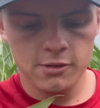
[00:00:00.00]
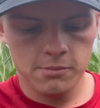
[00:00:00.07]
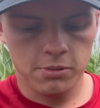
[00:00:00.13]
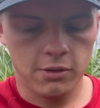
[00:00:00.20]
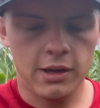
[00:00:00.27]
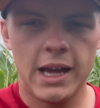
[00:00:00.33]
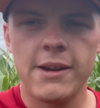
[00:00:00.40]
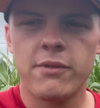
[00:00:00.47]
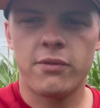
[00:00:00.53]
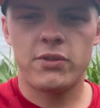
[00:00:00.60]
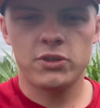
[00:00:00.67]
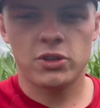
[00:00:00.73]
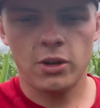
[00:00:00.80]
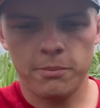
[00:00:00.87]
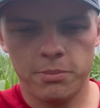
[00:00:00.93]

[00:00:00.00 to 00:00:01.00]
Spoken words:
But everything's not